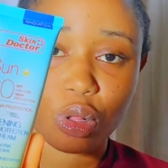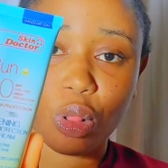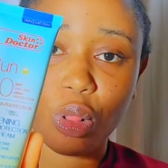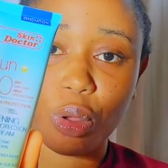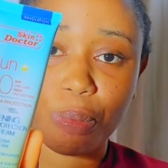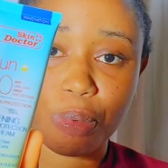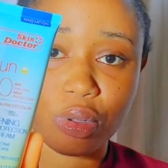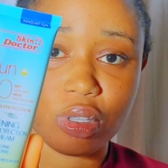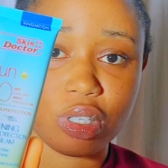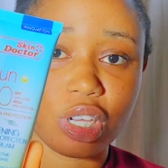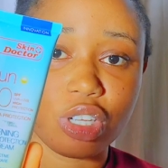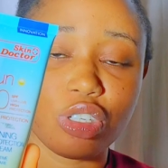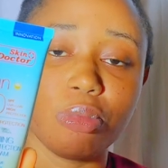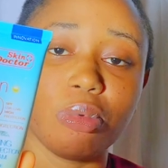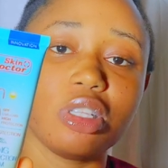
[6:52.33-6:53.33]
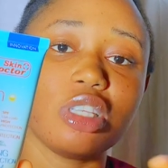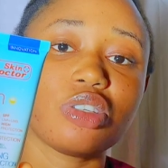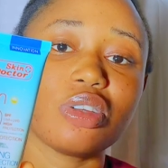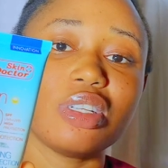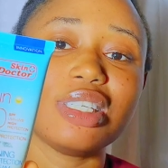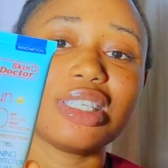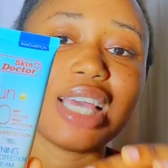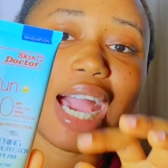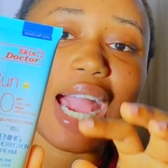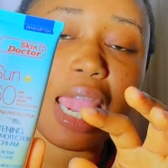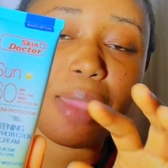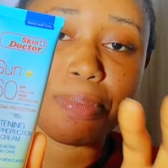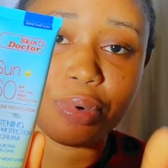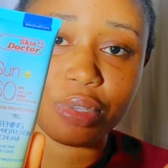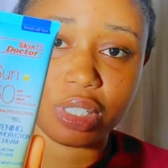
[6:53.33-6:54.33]
low protection, but this one is
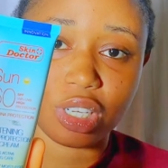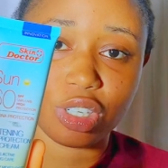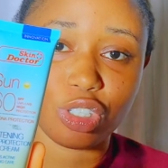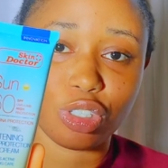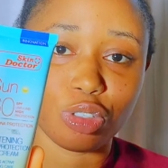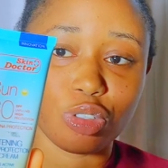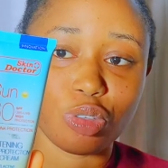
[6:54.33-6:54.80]
eye protection.